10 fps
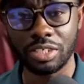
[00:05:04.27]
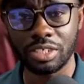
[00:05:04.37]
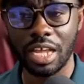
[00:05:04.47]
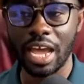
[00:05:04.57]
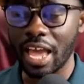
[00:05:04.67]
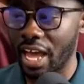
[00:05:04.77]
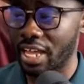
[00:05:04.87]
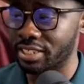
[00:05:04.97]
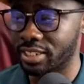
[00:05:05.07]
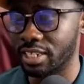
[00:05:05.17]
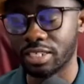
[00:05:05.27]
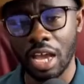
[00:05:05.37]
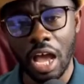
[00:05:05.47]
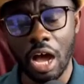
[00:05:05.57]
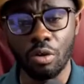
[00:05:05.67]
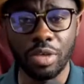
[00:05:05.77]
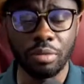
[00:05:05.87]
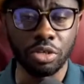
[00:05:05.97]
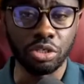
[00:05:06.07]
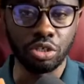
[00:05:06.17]
that I answered, I would be
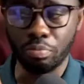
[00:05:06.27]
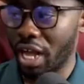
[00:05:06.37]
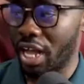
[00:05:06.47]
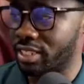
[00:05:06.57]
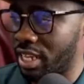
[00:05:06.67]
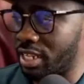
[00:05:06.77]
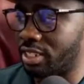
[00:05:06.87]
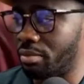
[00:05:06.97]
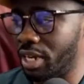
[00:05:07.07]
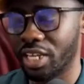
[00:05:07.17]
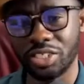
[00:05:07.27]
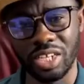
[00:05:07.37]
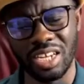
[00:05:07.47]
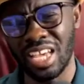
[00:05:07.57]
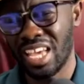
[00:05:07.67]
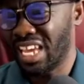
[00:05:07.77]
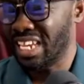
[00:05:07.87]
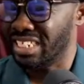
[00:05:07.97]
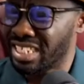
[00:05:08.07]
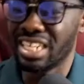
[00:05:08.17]
able to pass the examination,
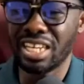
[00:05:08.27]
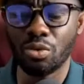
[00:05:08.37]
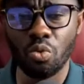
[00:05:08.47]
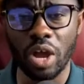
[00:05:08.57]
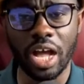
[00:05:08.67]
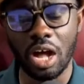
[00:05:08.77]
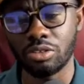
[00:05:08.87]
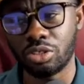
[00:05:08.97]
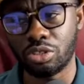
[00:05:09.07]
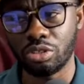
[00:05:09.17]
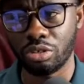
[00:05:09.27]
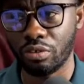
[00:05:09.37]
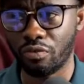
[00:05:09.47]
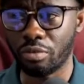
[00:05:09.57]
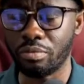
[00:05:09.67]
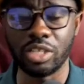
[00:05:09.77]
it didn't work out too good for me.